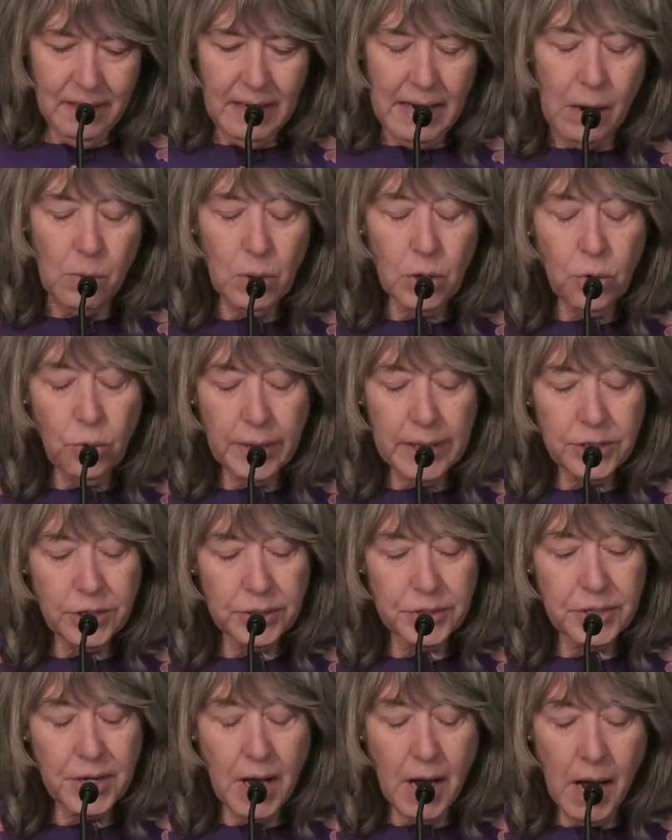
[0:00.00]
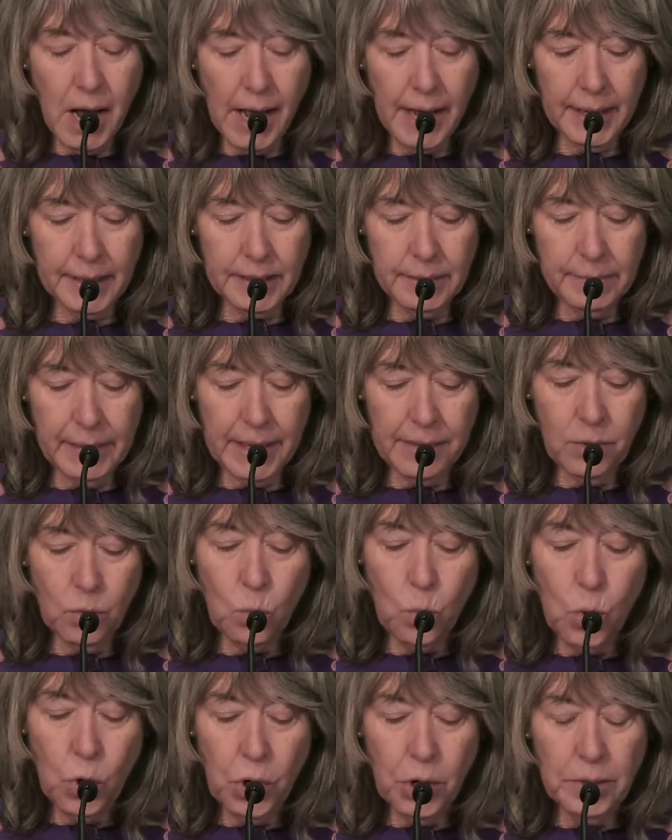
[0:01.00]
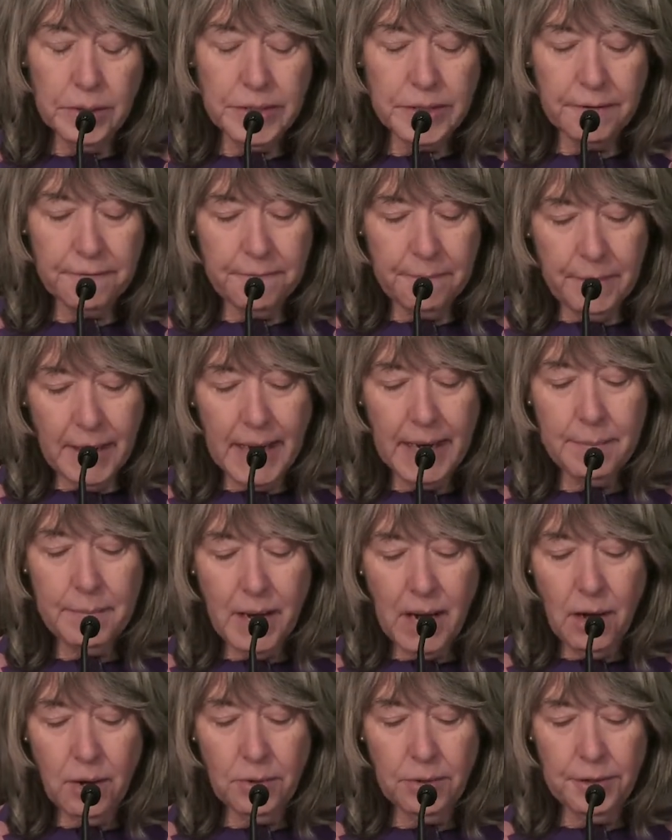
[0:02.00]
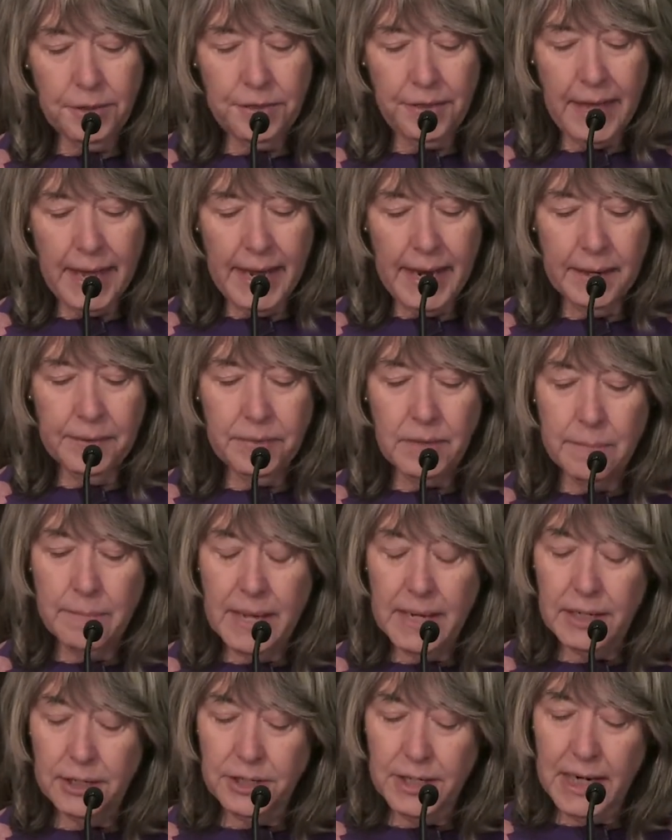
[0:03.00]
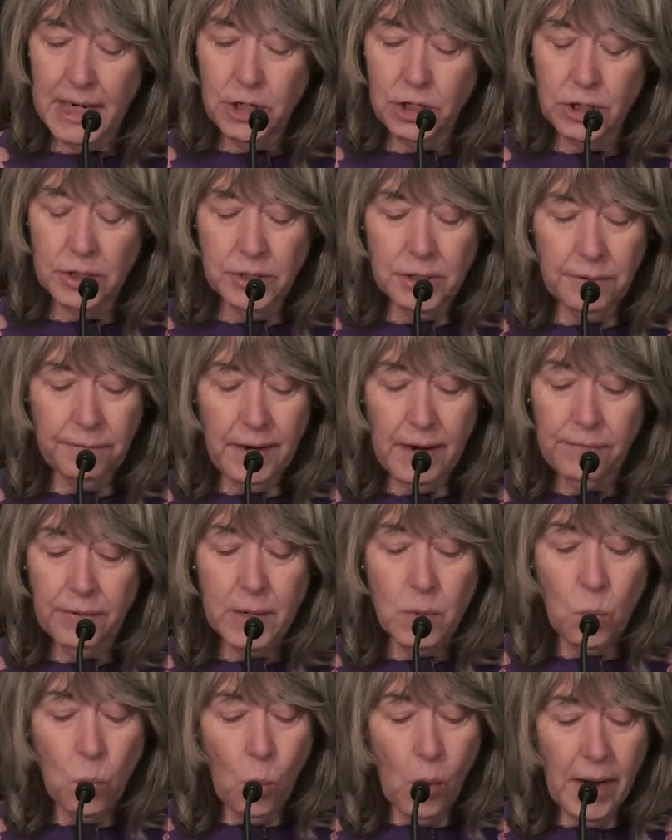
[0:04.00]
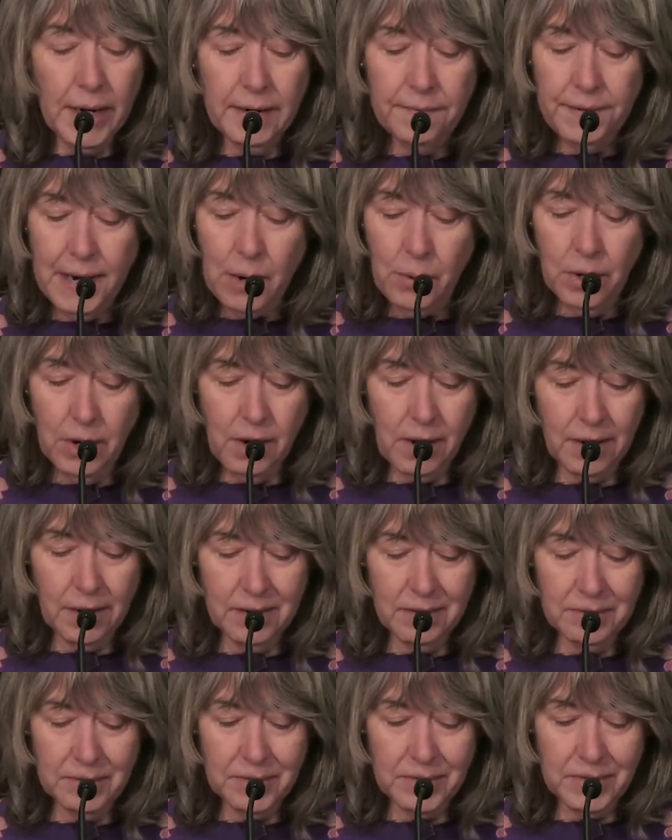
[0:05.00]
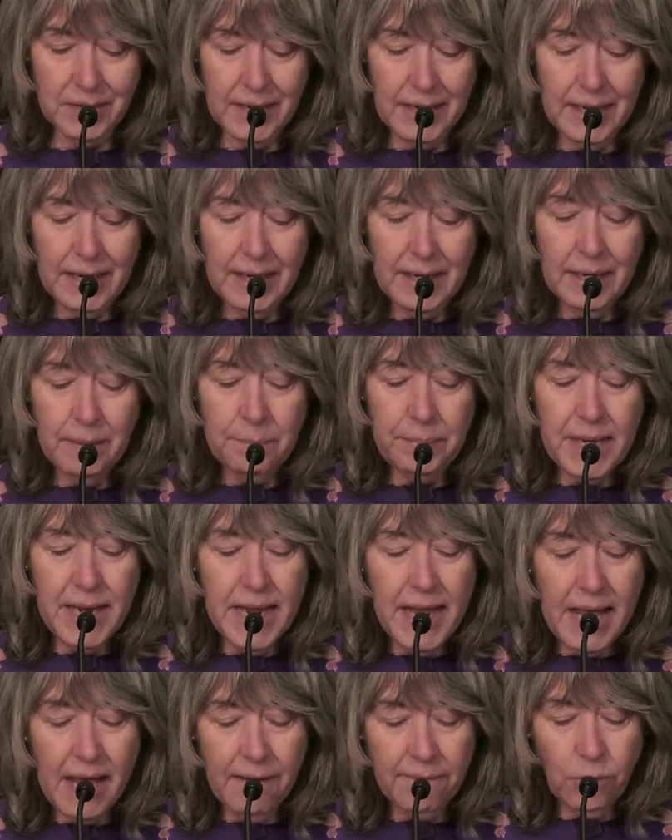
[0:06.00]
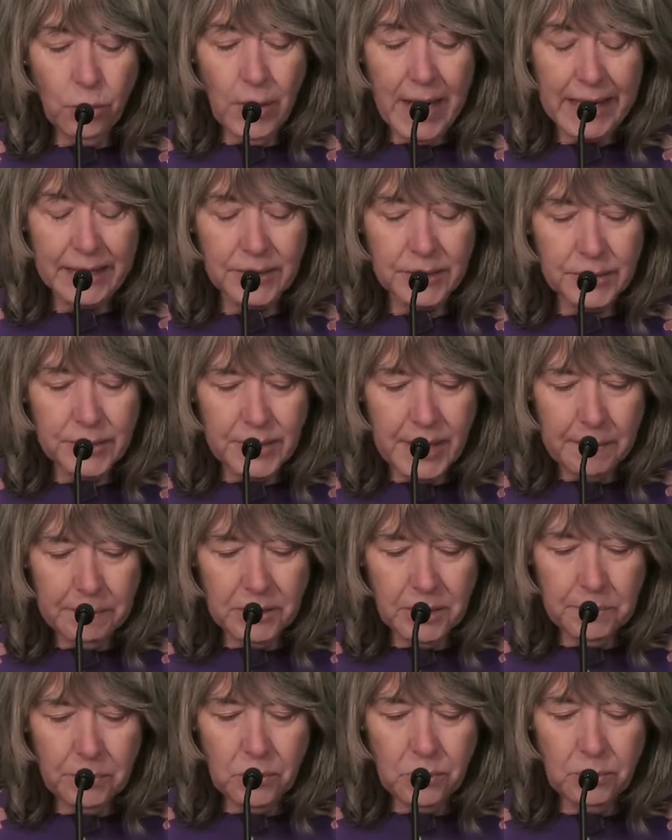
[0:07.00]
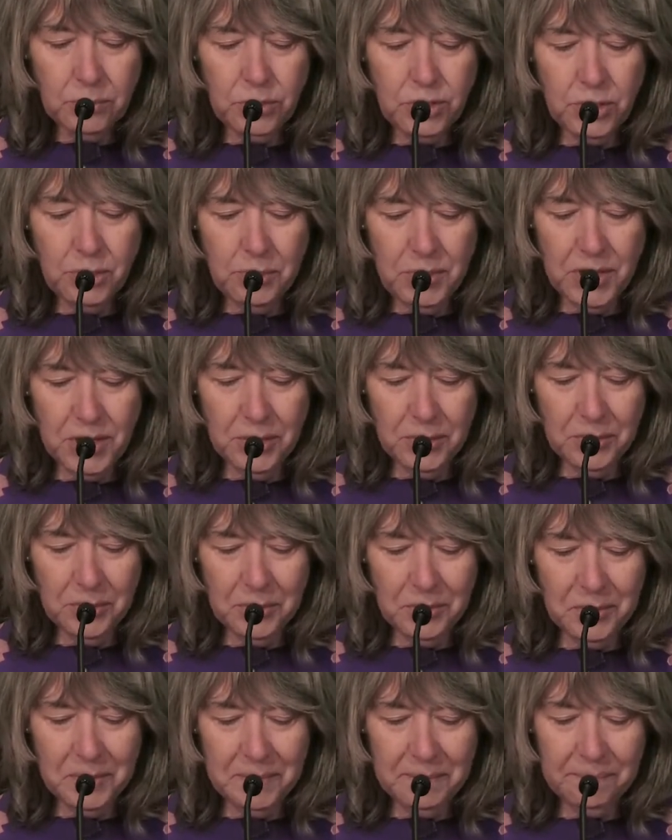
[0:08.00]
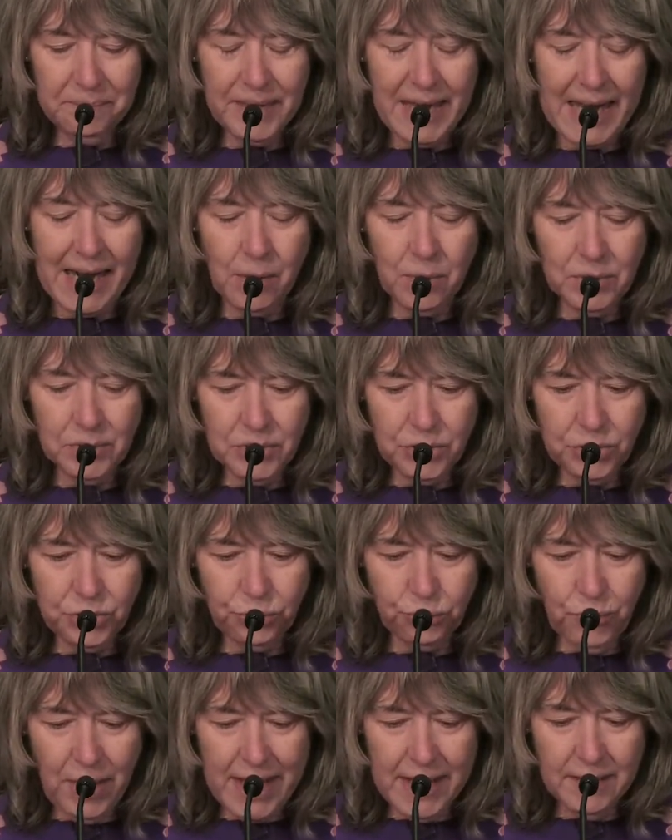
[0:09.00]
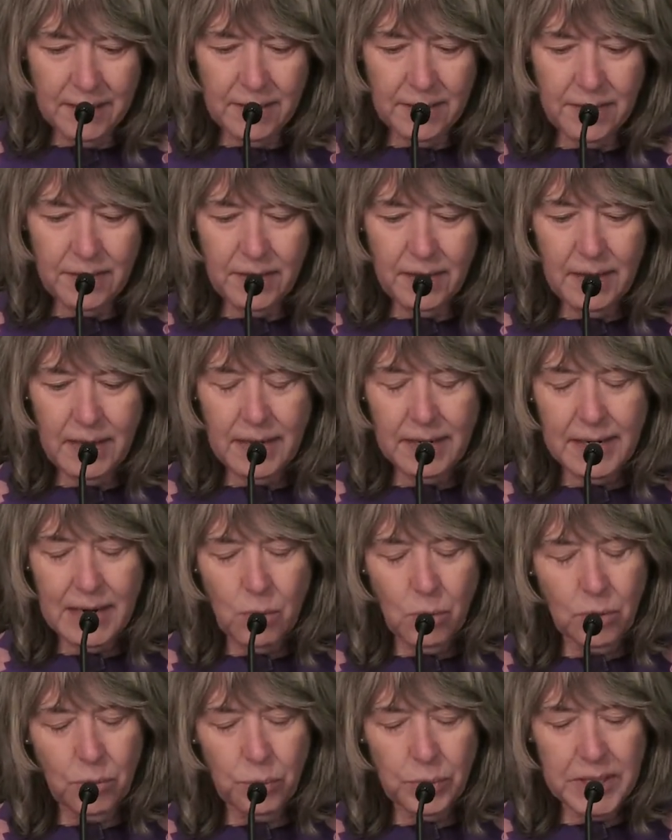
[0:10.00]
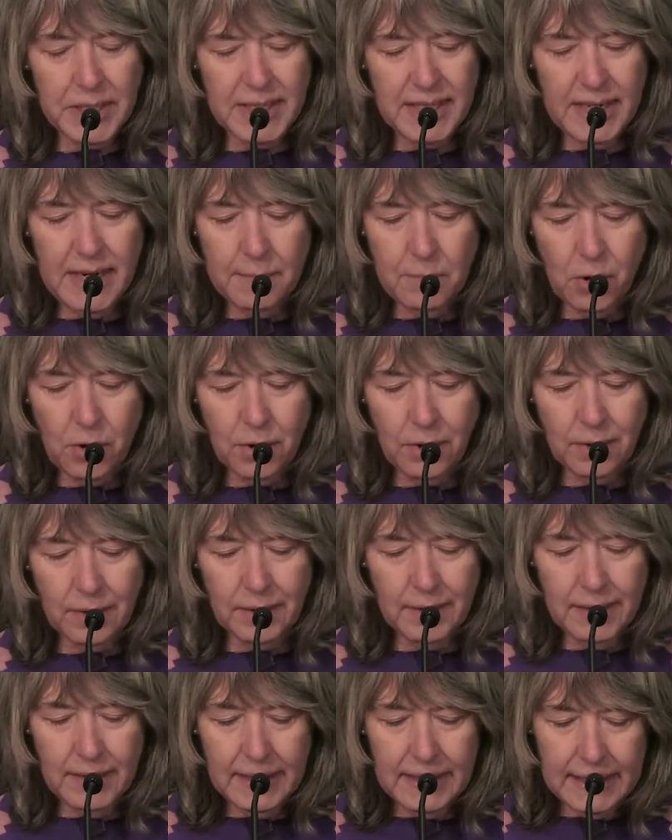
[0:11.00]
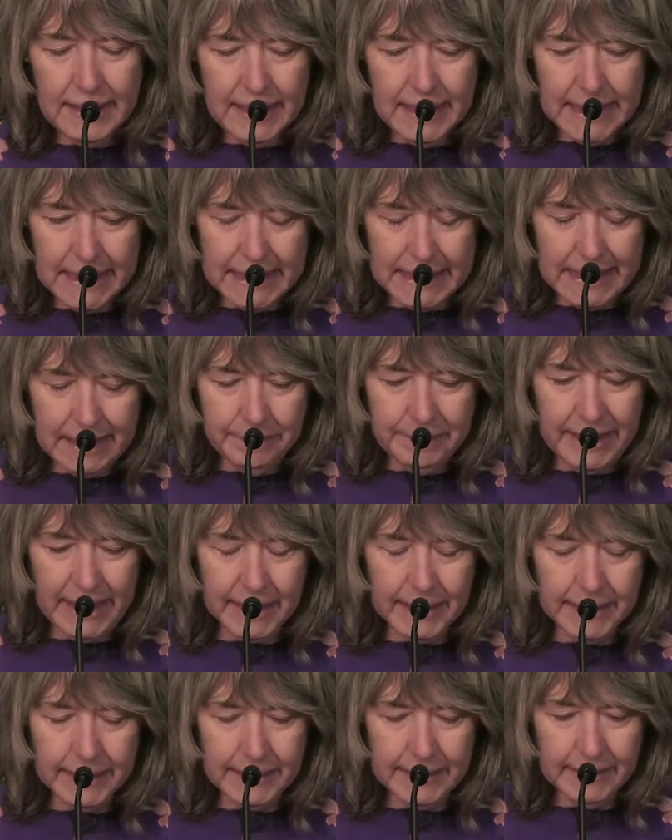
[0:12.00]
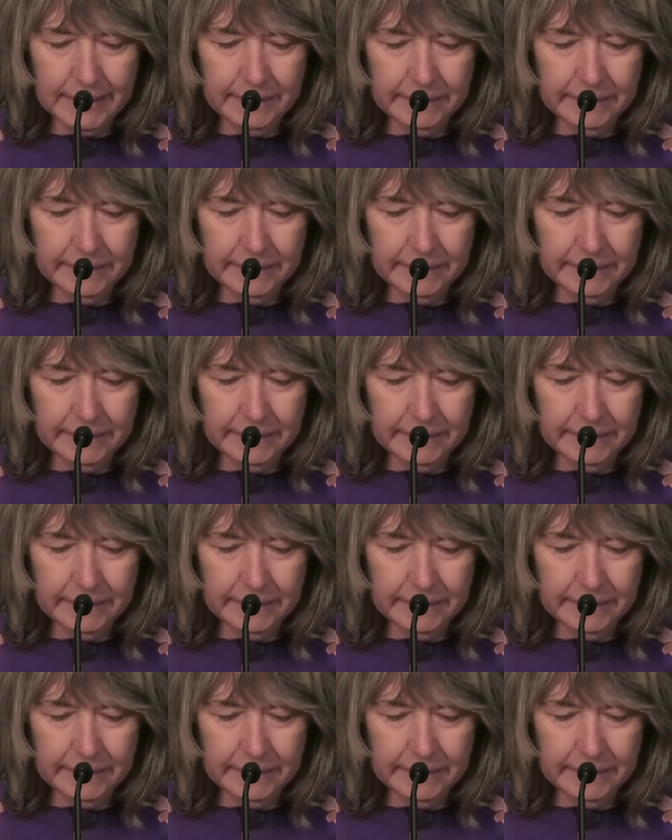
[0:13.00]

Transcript: Our gracious God, may the words of my mouth and the meditations of every one of our hearts be ever acceptable to you, our strength and our Redeemer. Amen.